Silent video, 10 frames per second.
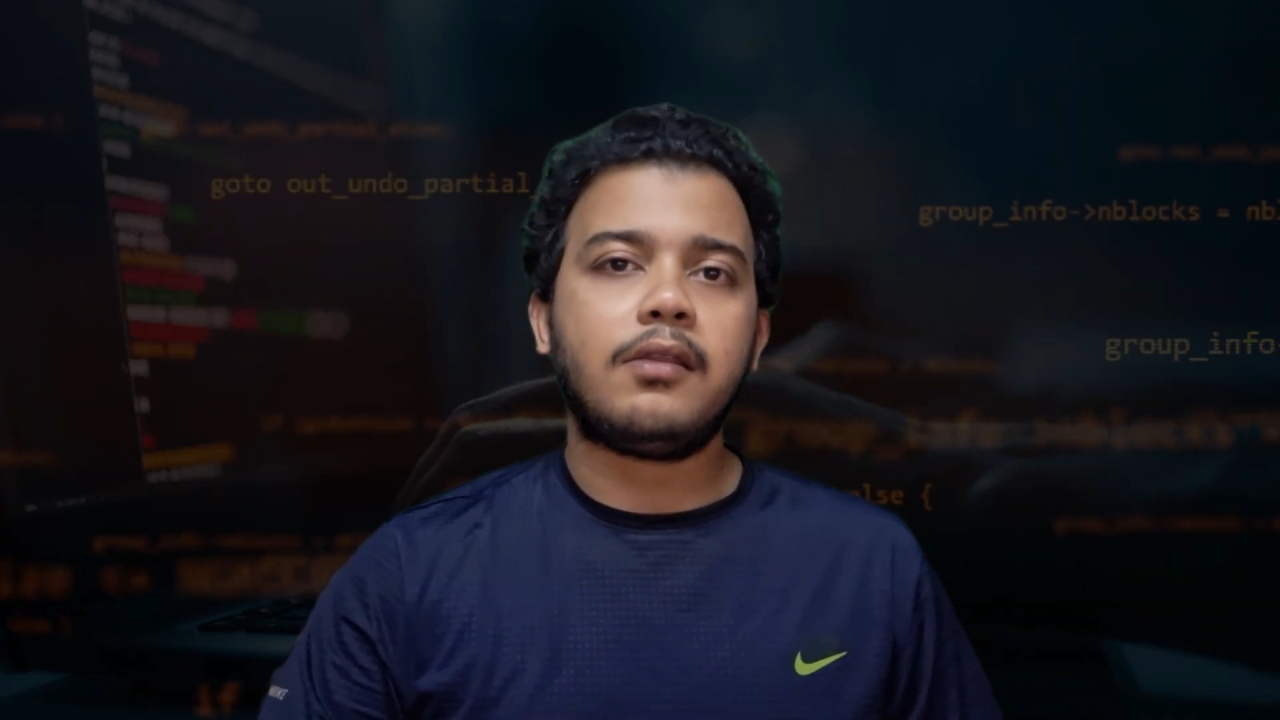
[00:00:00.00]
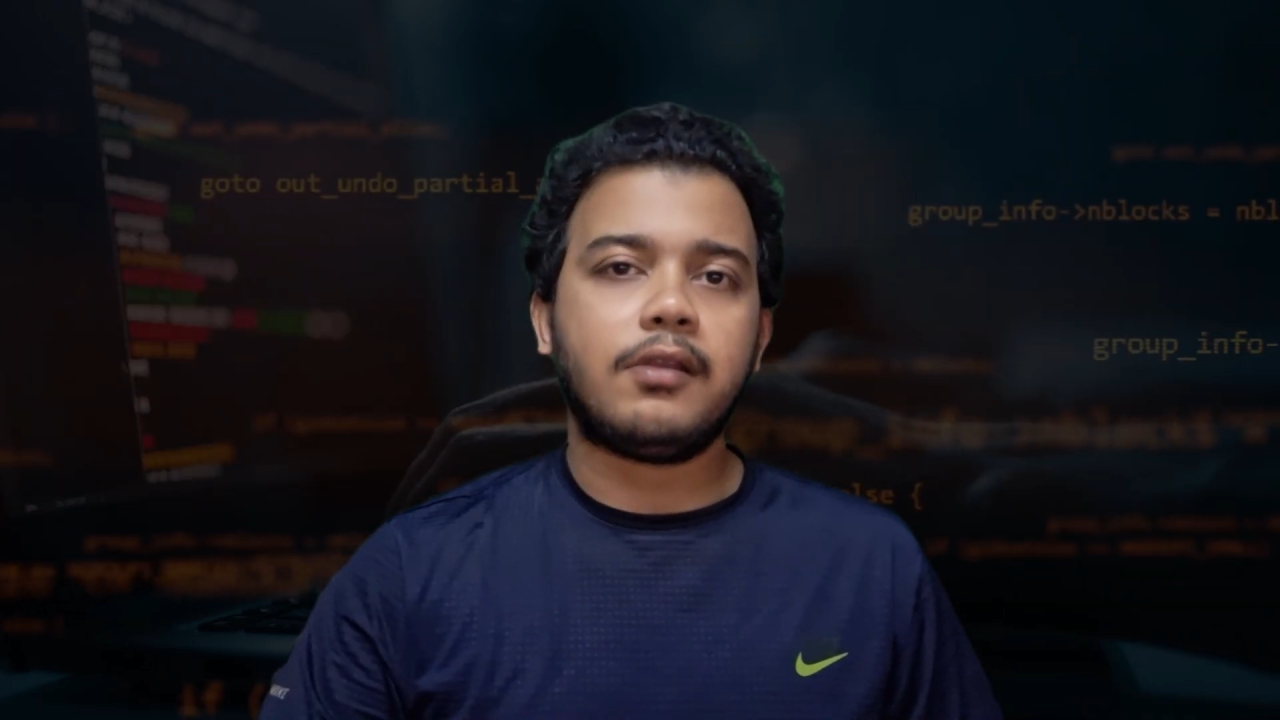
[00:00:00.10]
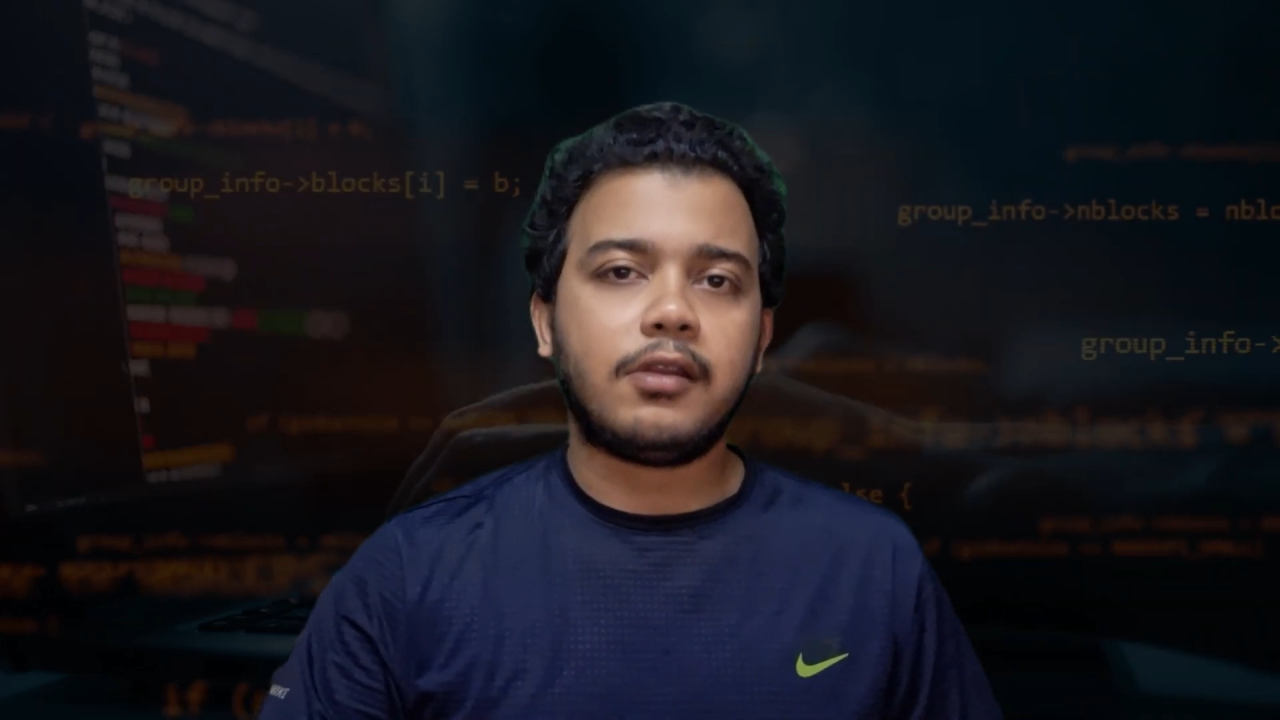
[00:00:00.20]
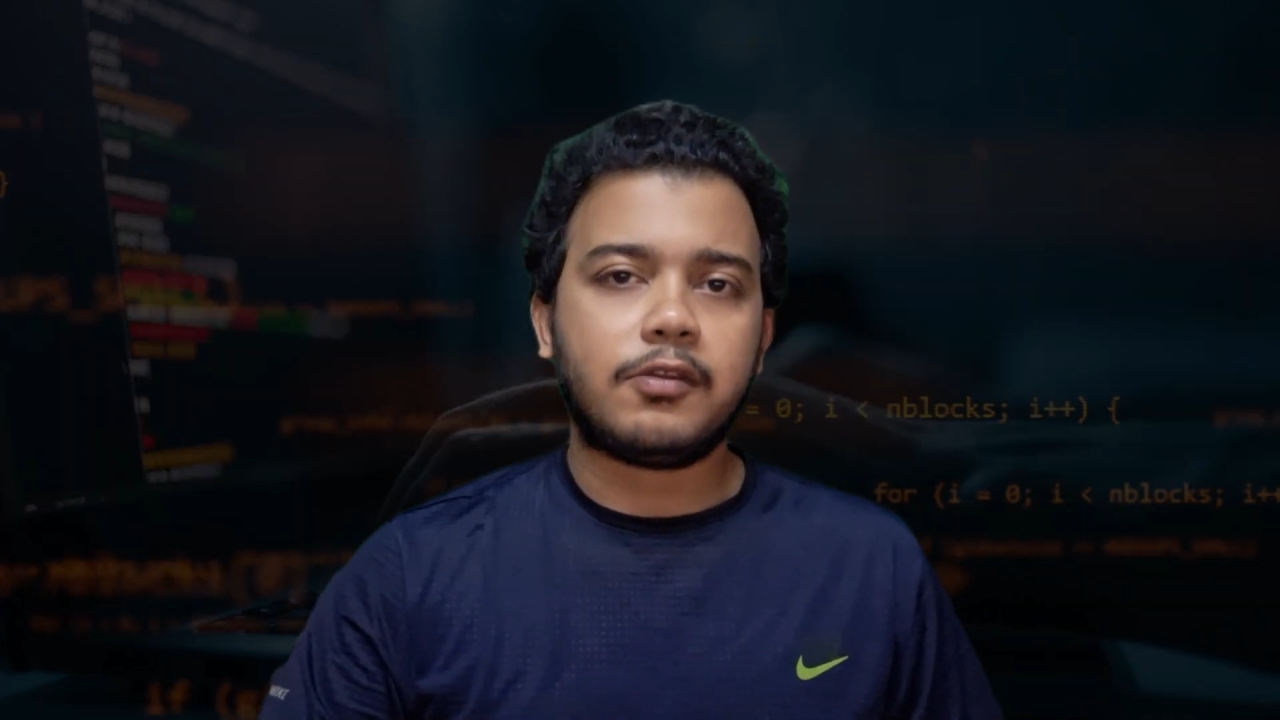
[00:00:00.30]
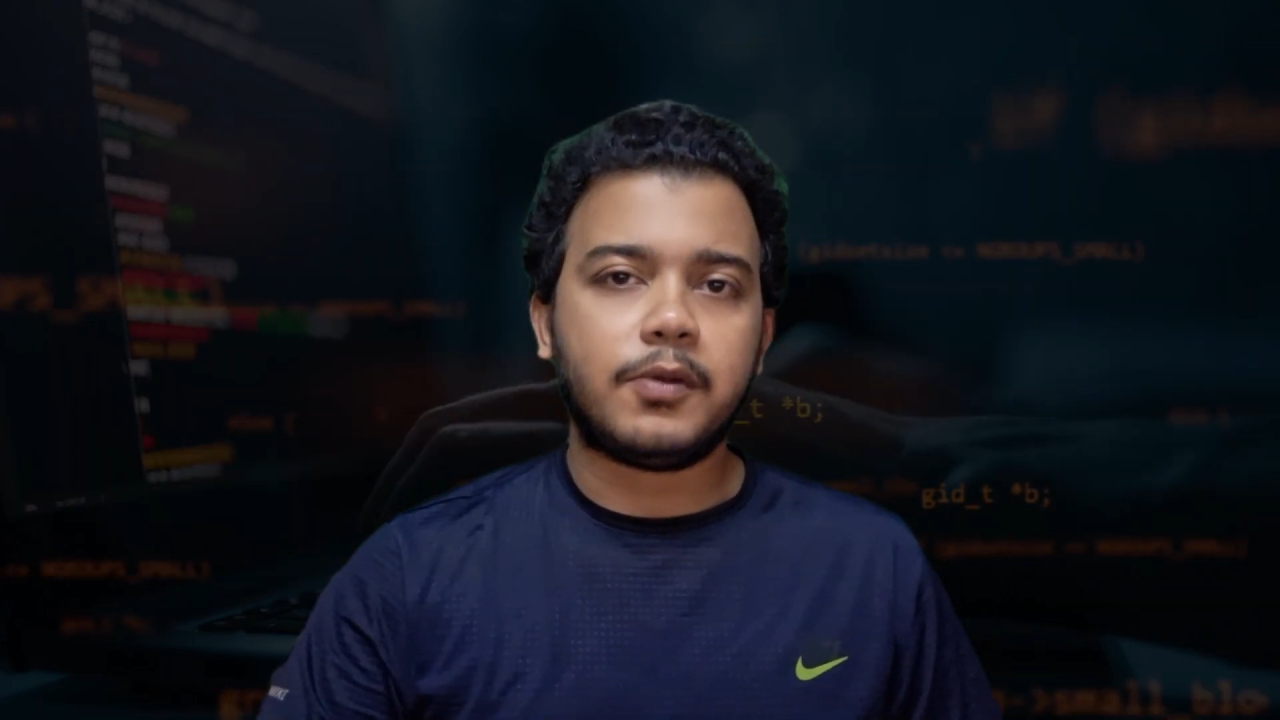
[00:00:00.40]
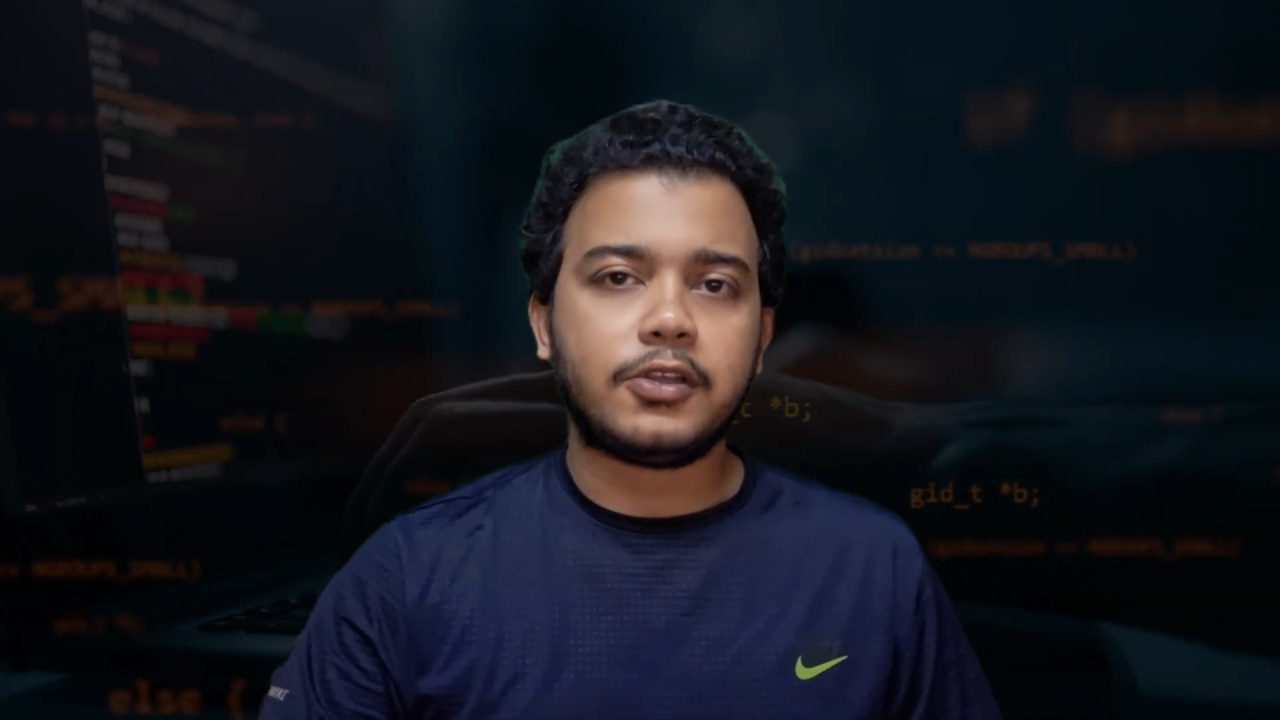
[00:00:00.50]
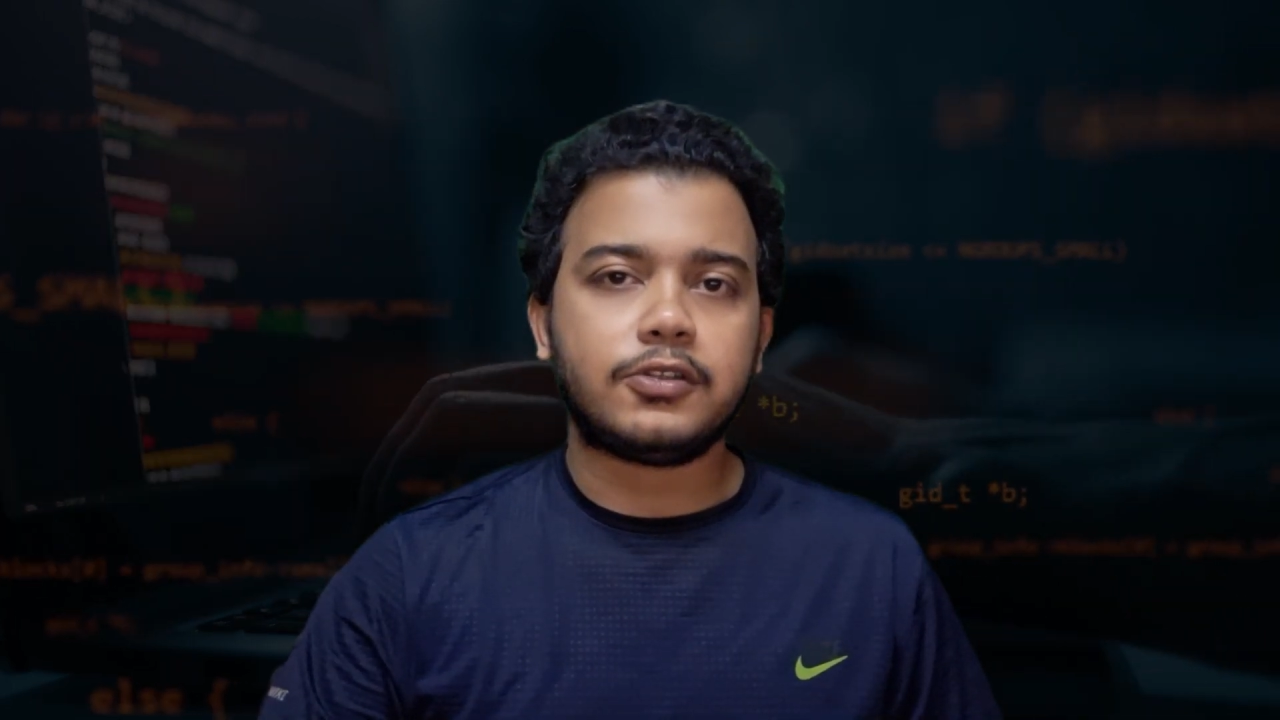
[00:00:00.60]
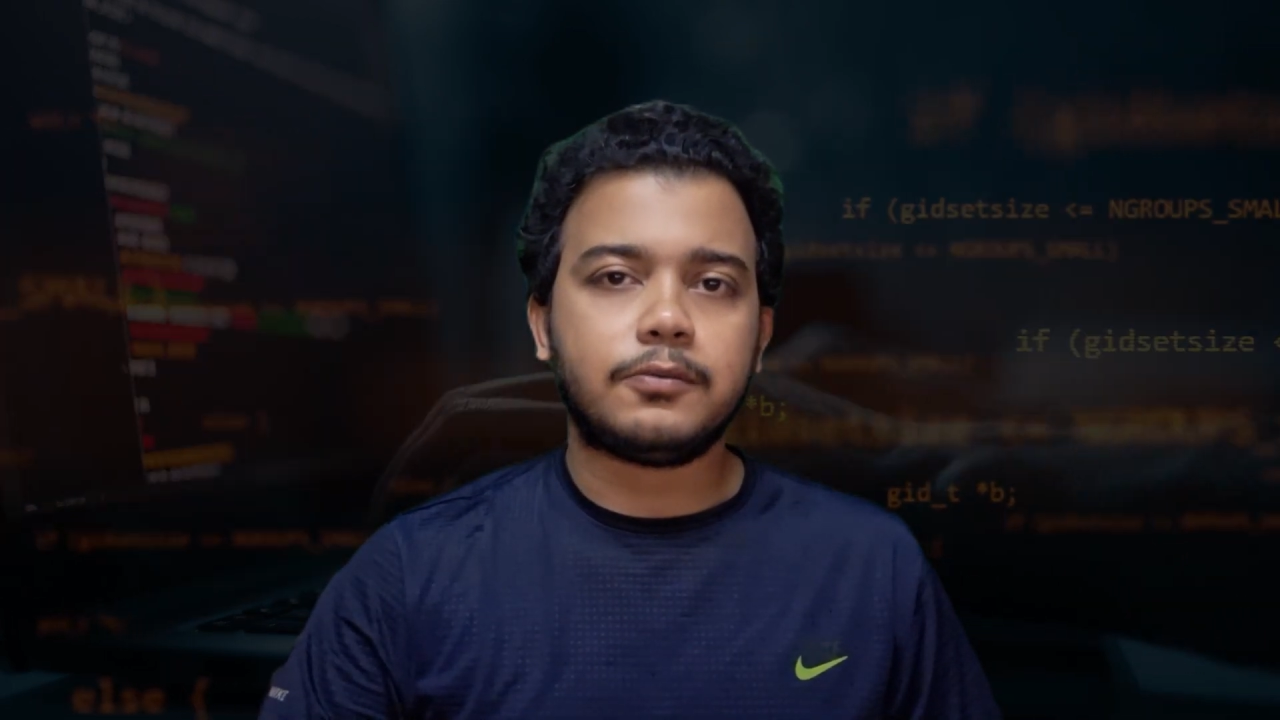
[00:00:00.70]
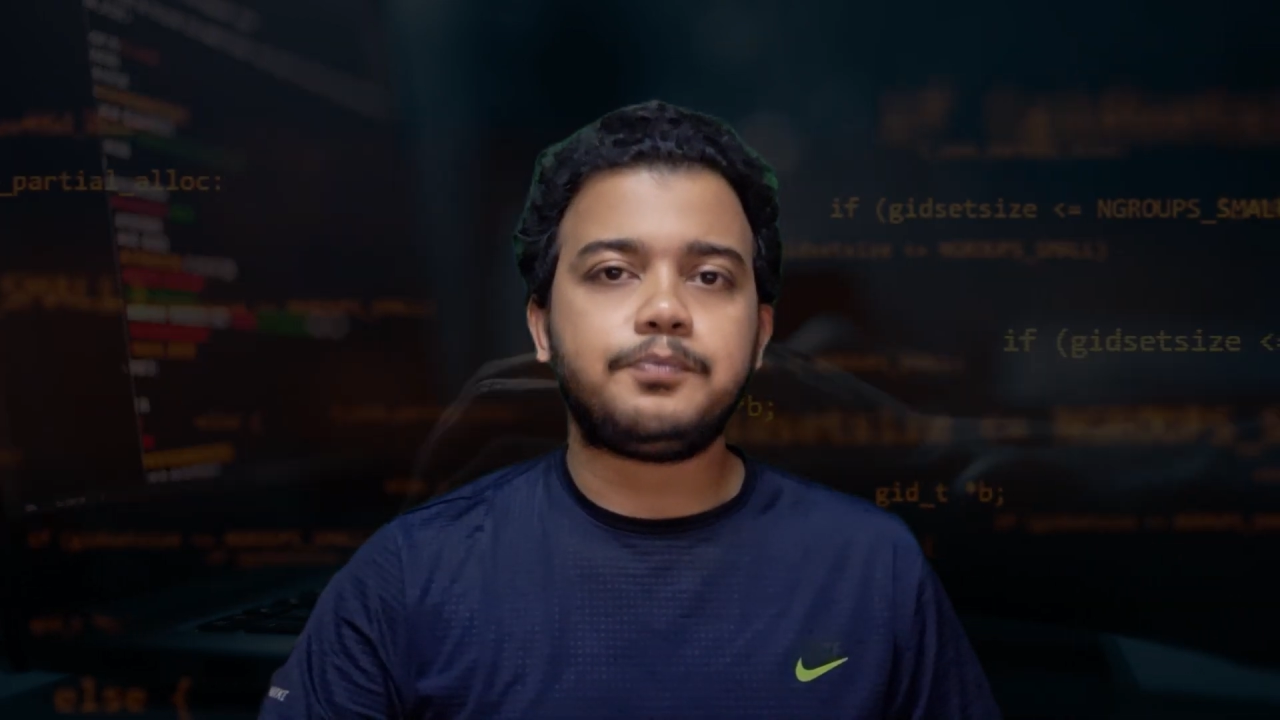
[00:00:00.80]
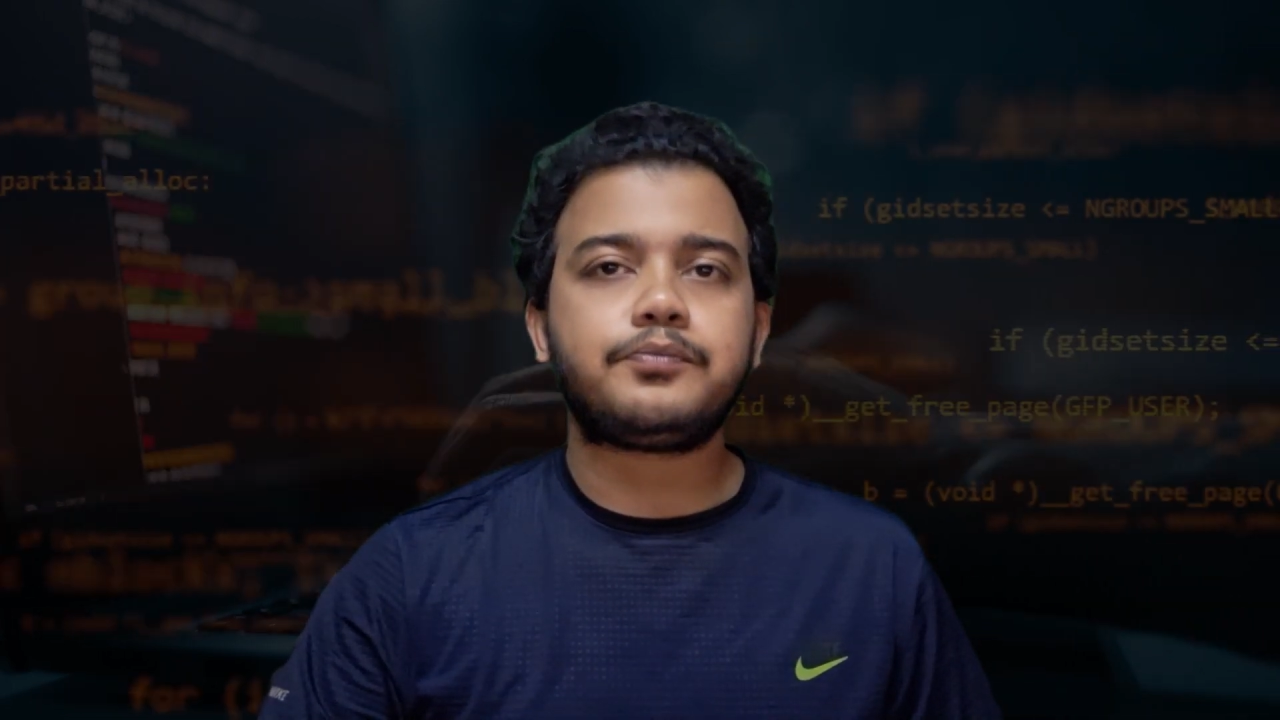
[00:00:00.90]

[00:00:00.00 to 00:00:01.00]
satisfaction.